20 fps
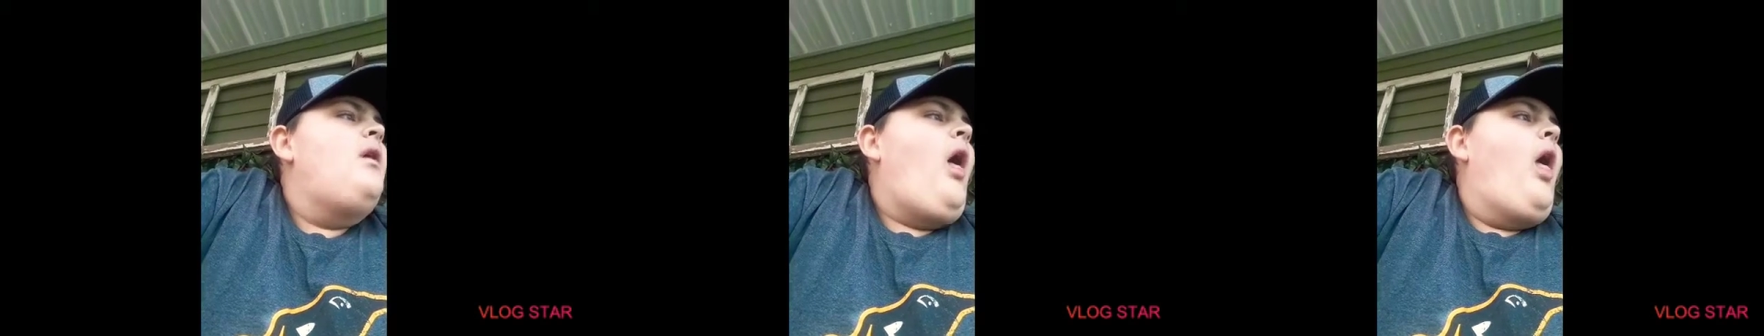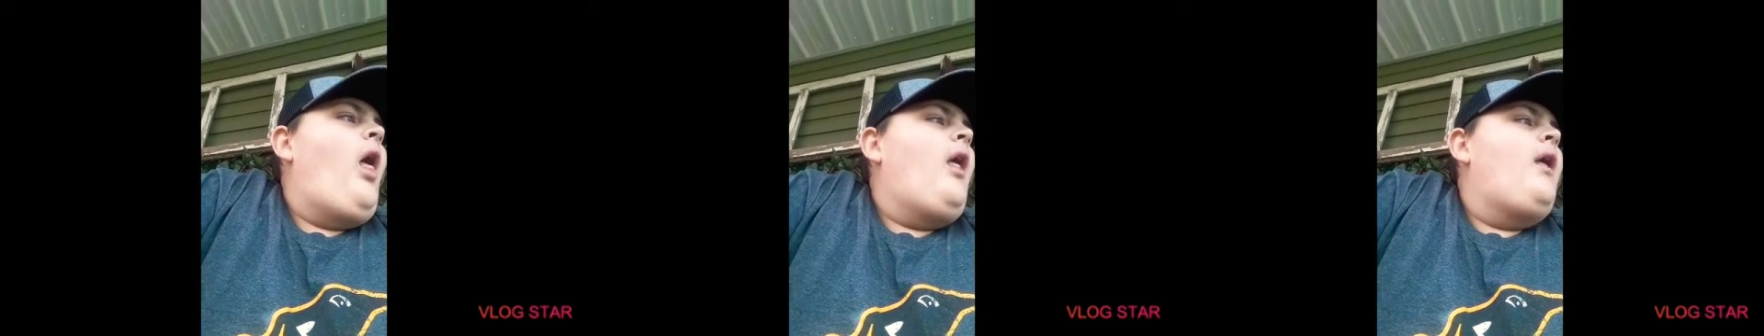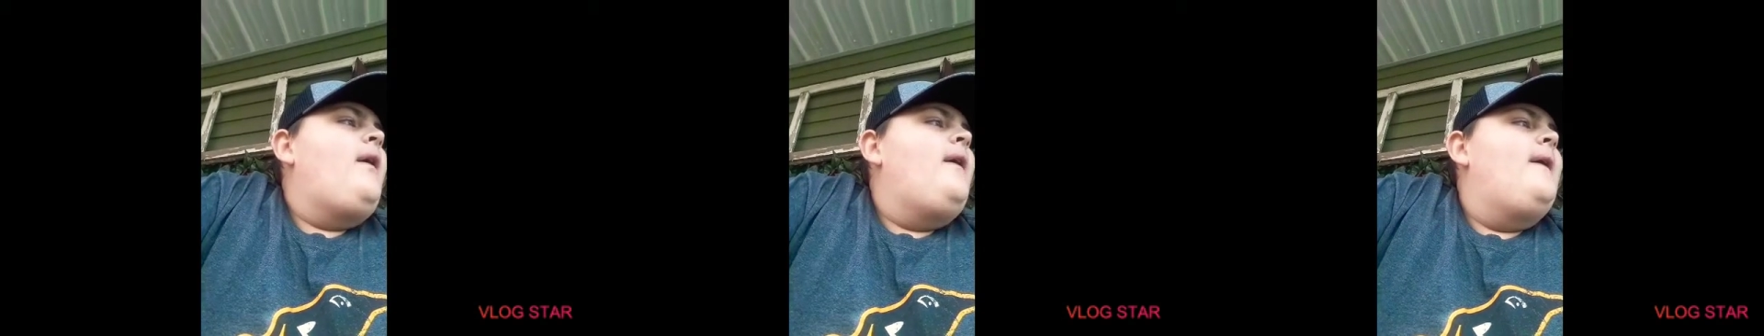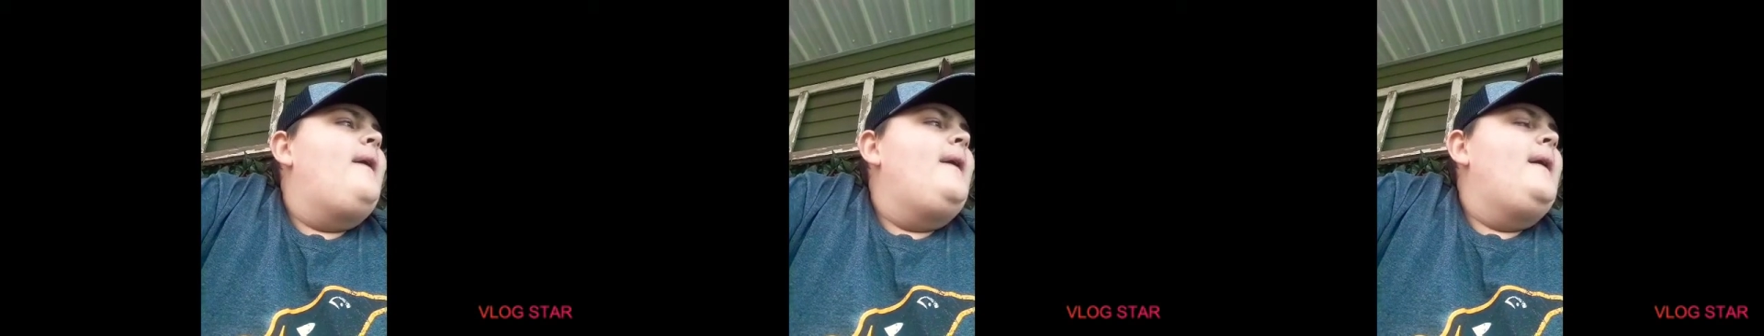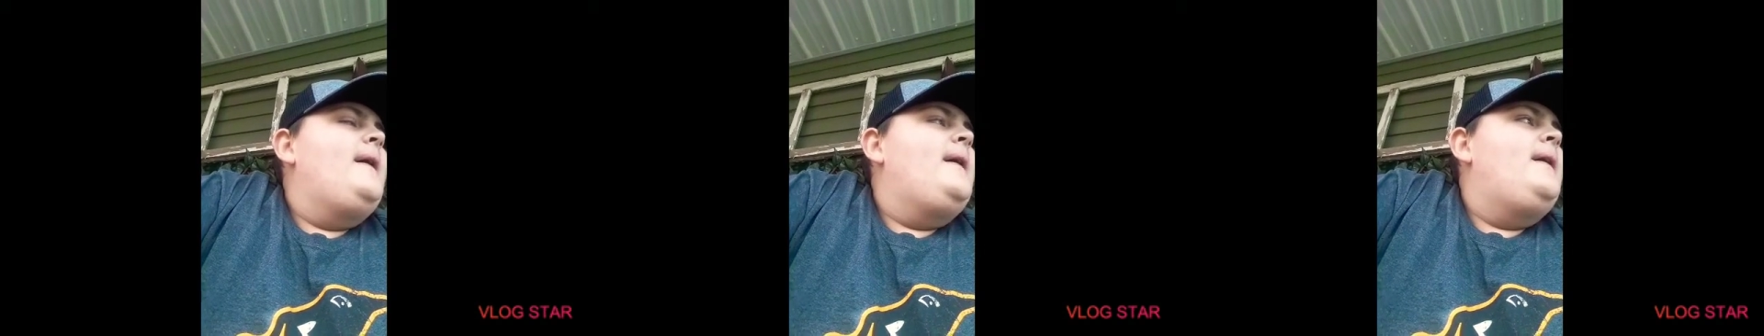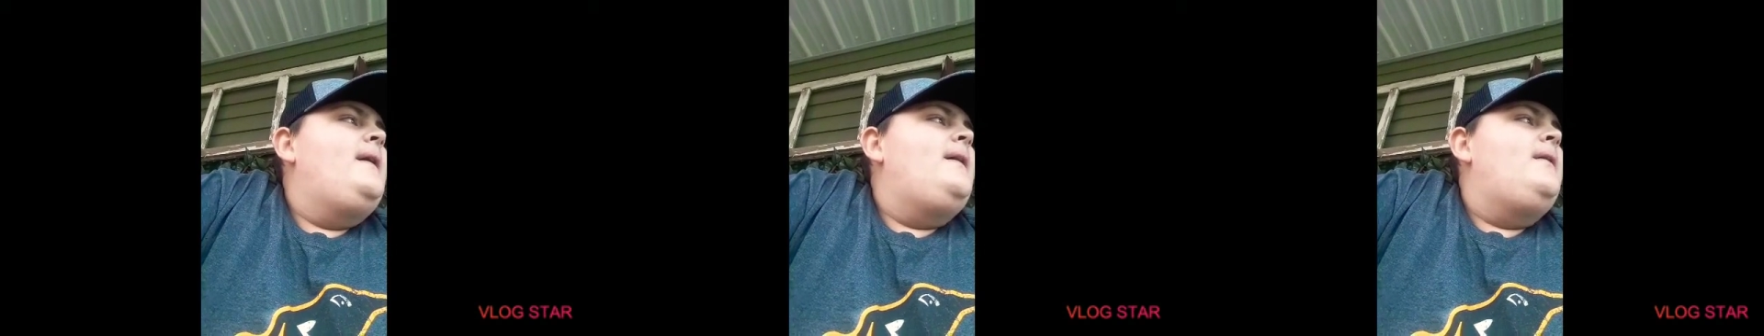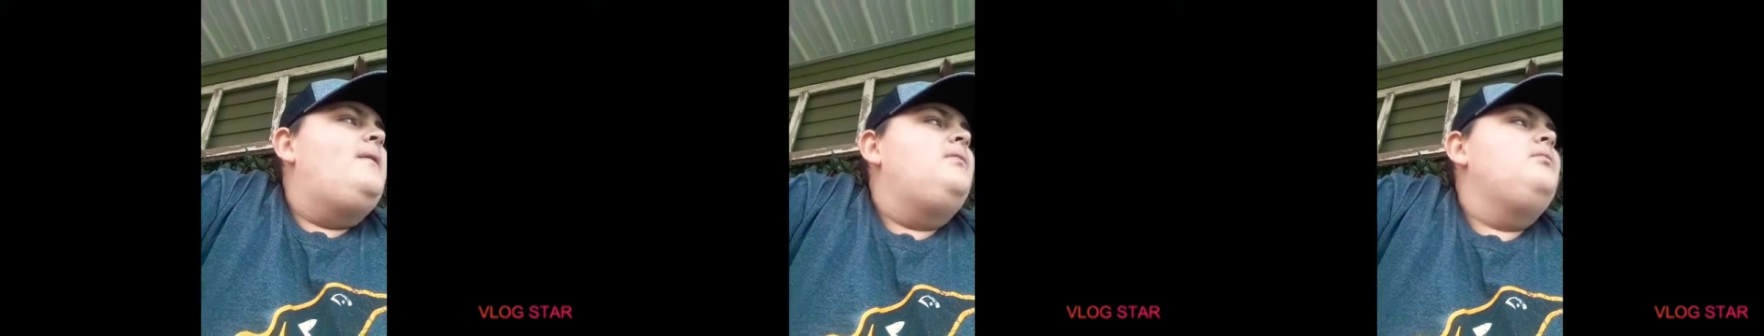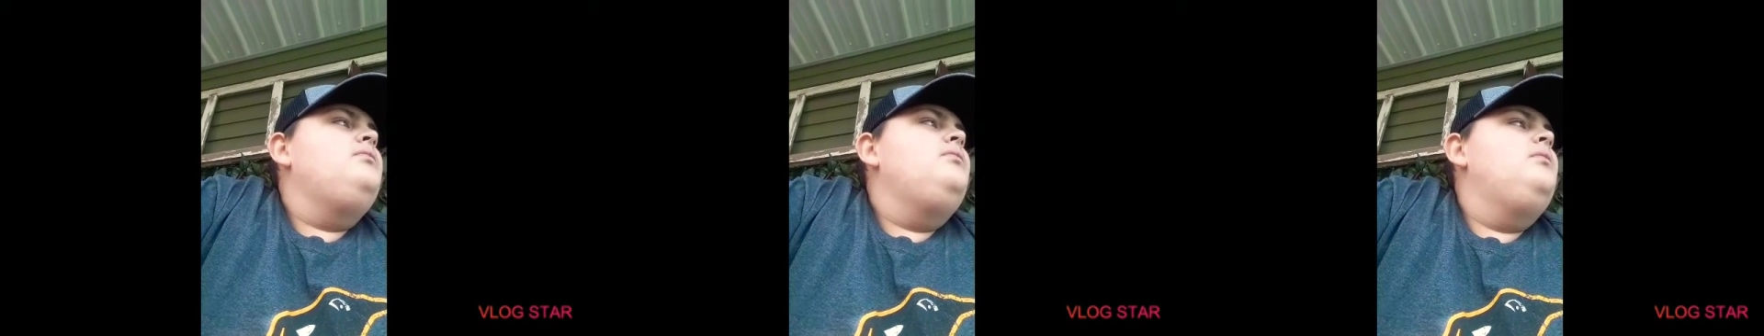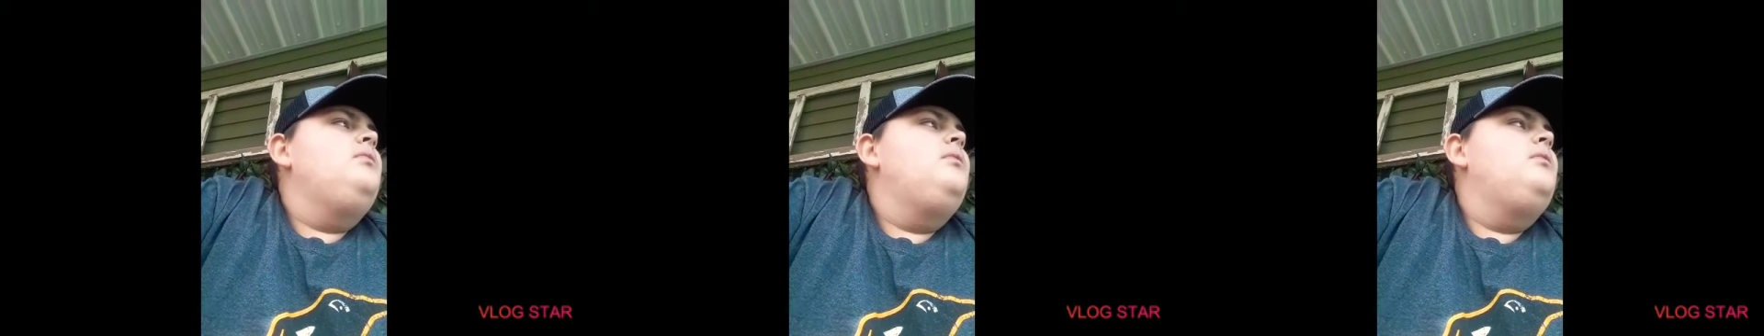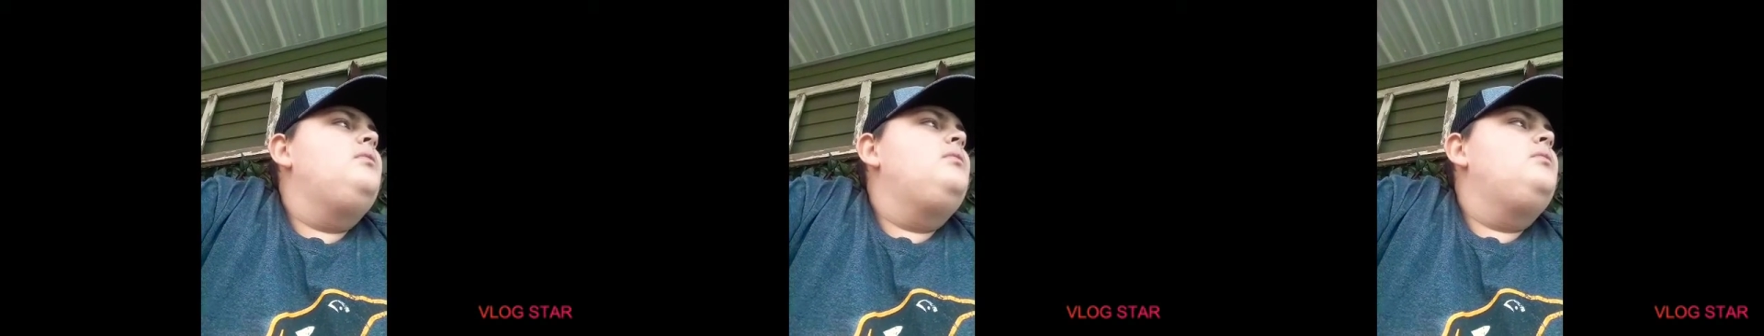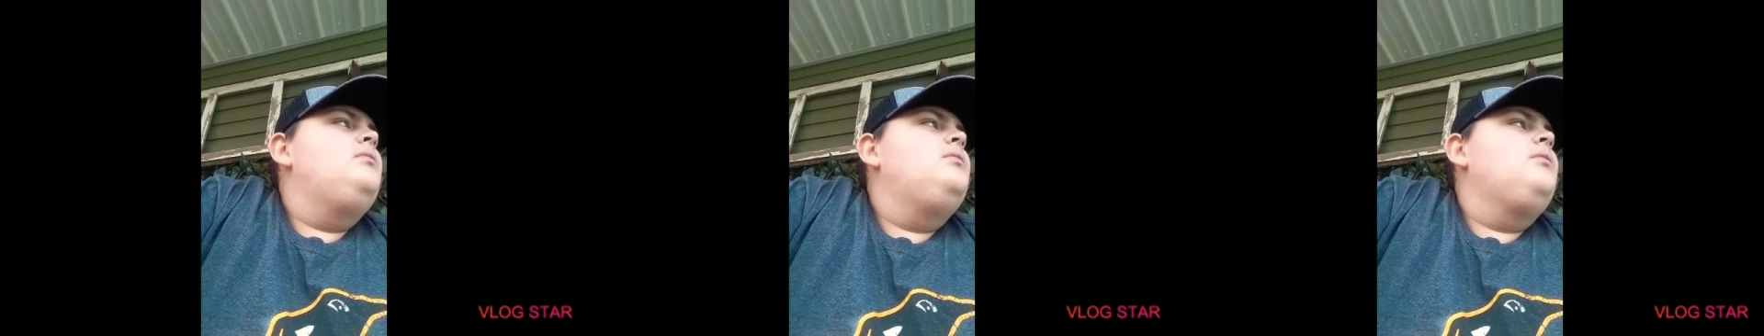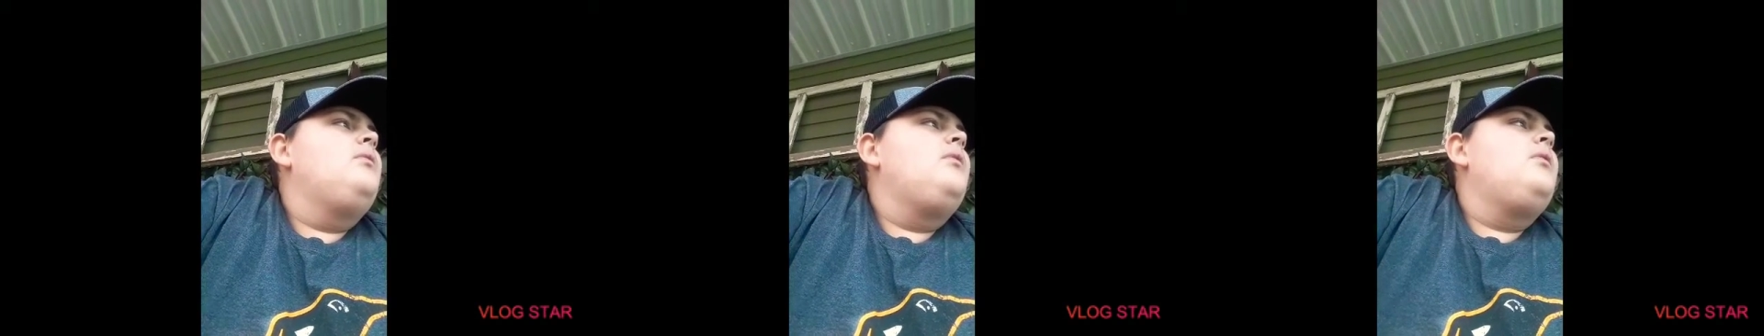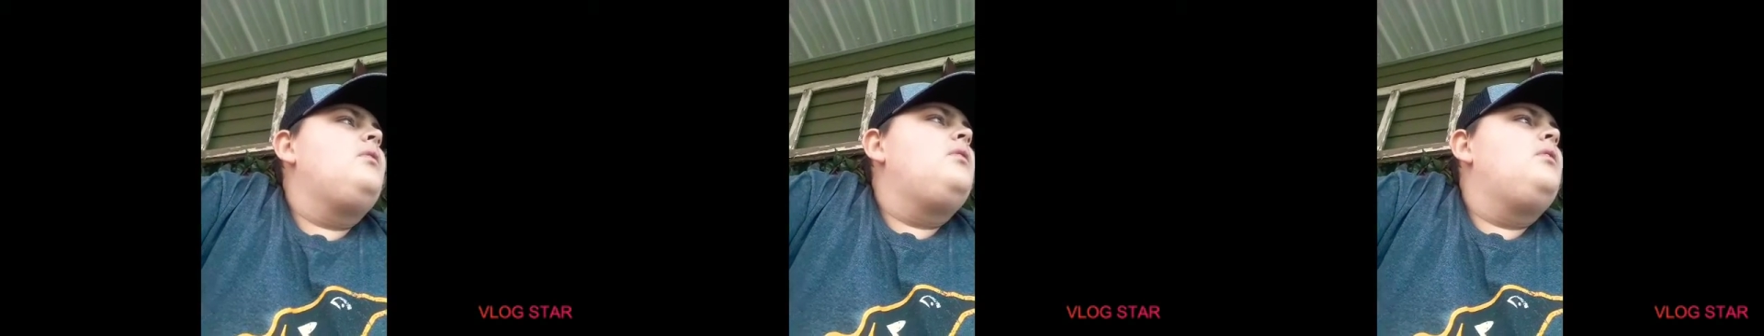Um,
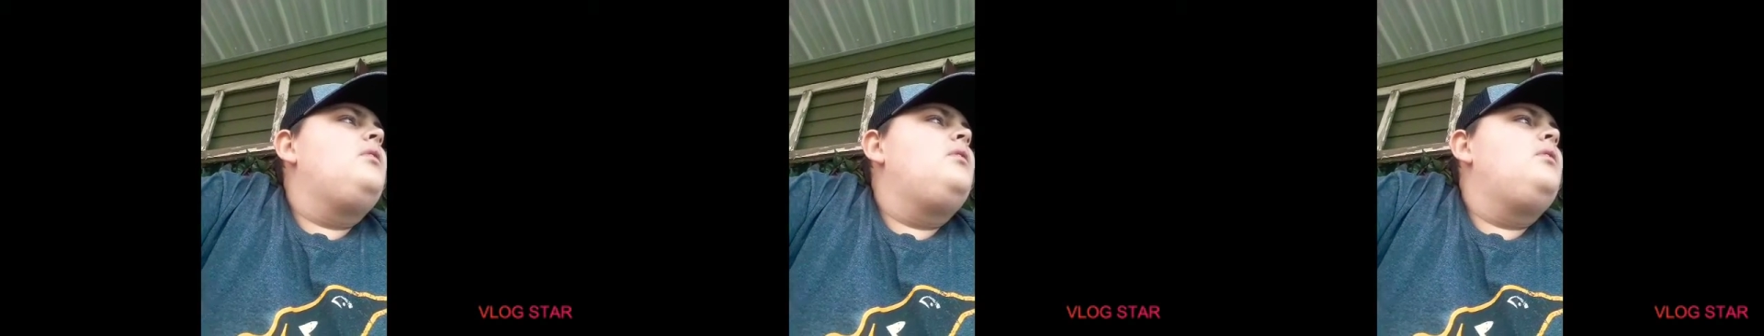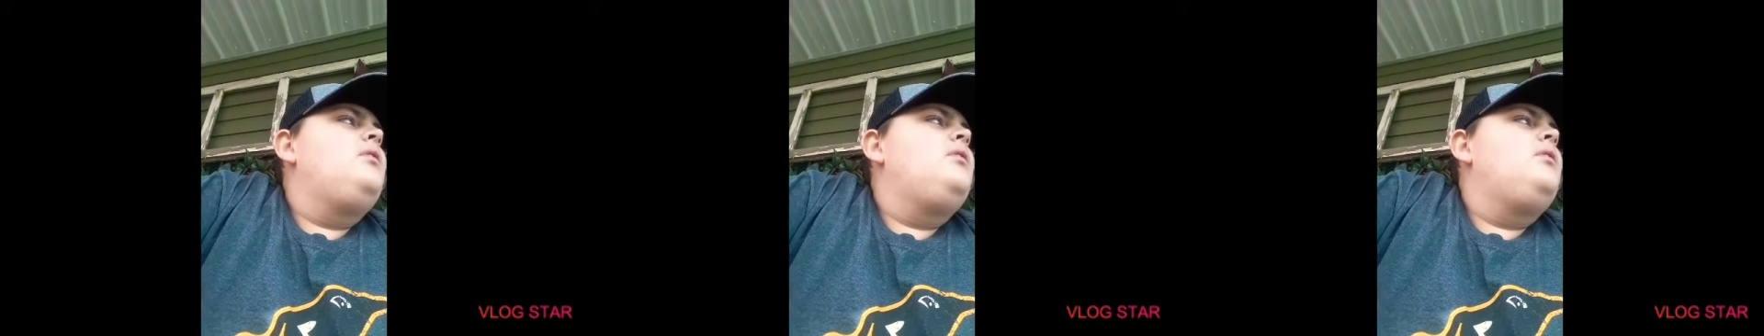went to